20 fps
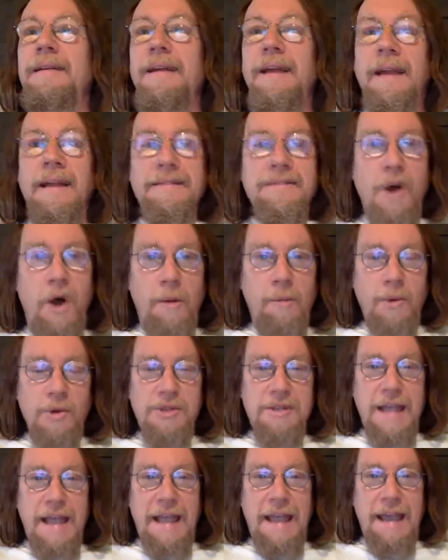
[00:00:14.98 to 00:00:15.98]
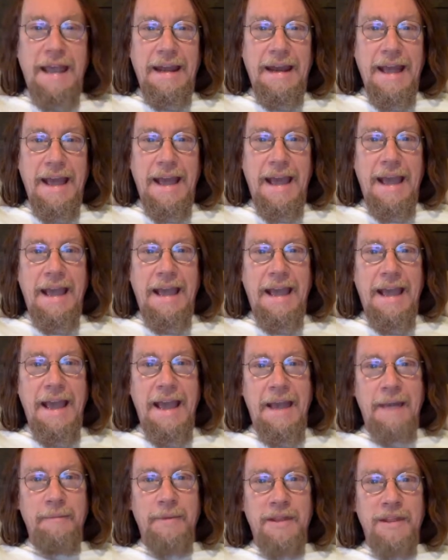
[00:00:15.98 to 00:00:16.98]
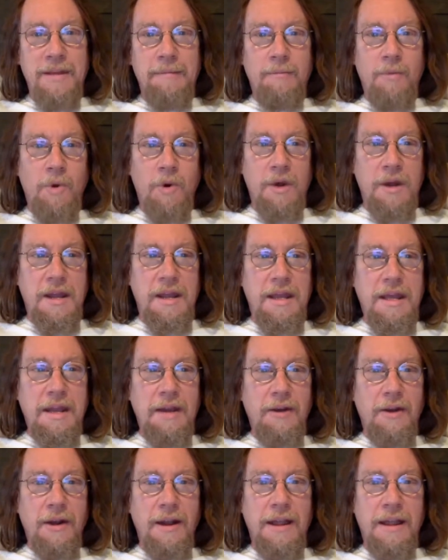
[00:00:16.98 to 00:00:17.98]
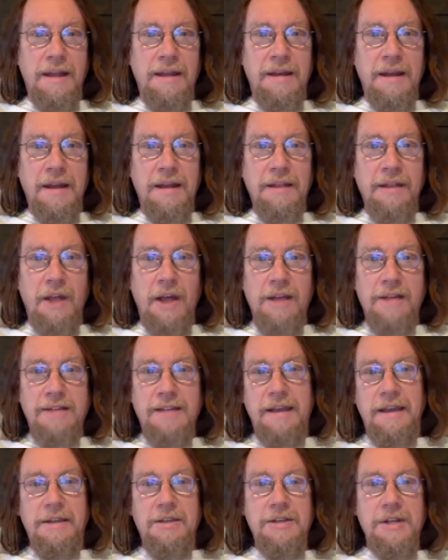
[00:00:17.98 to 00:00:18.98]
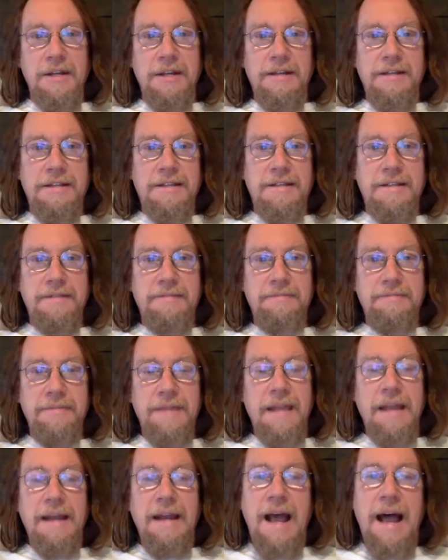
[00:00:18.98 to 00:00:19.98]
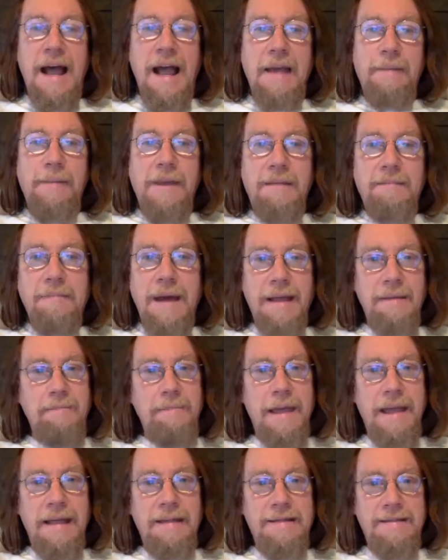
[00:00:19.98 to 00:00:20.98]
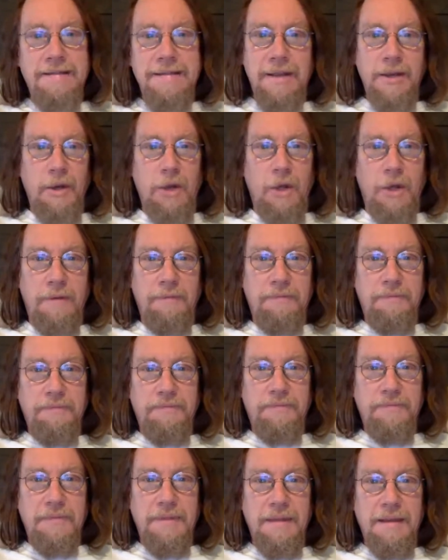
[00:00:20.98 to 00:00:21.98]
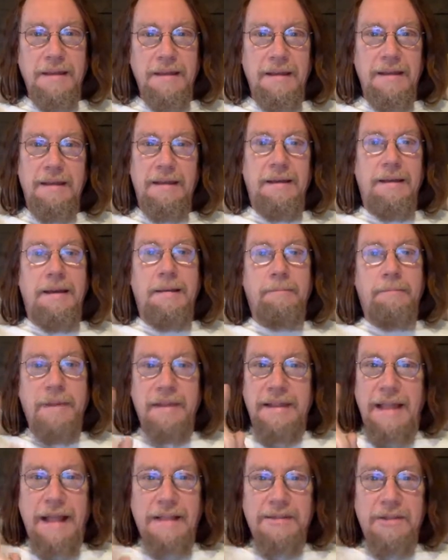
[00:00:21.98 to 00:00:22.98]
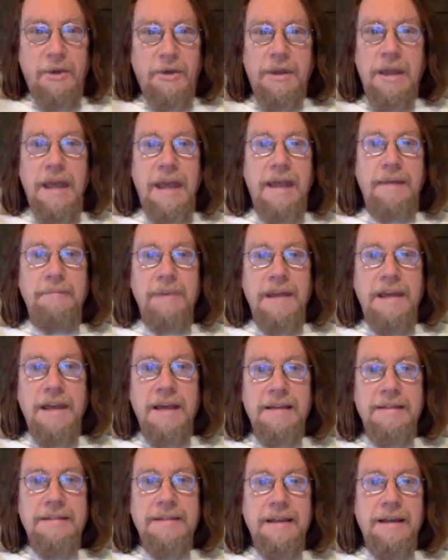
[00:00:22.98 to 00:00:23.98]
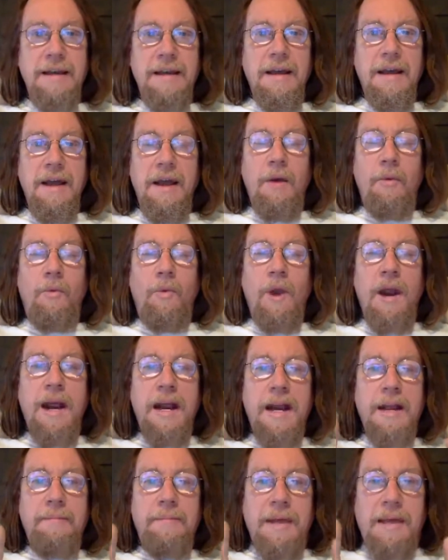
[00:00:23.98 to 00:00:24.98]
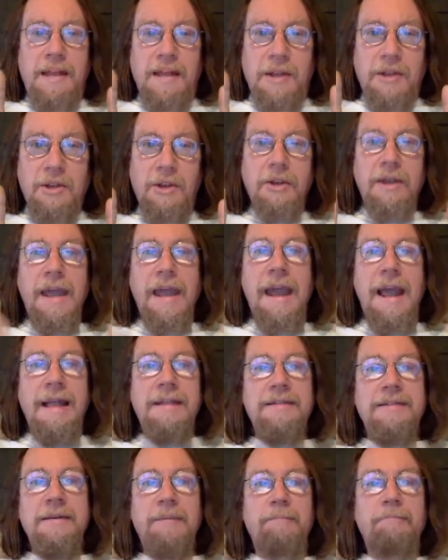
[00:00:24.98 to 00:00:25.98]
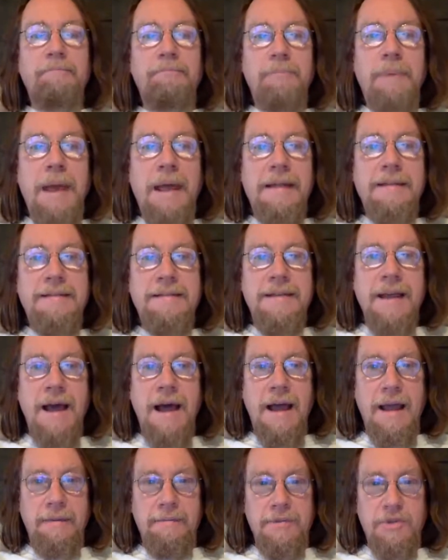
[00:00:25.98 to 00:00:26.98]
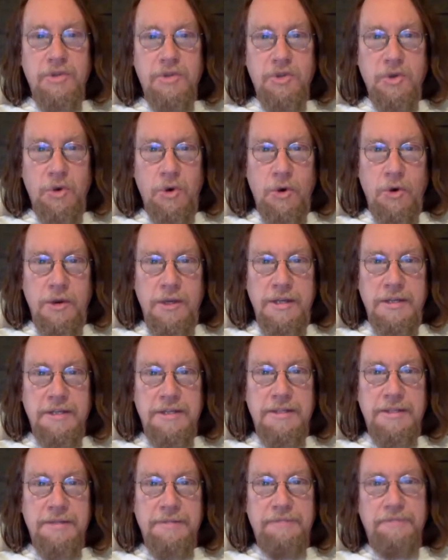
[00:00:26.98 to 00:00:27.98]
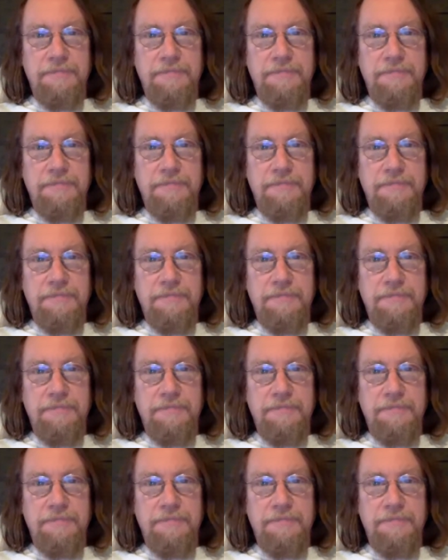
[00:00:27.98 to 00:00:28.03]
It's almost 8 a.m. in the morning here in Los Angeles, and I'm in my bed still. But that's okay because we're going to be looking at some bedtime stories.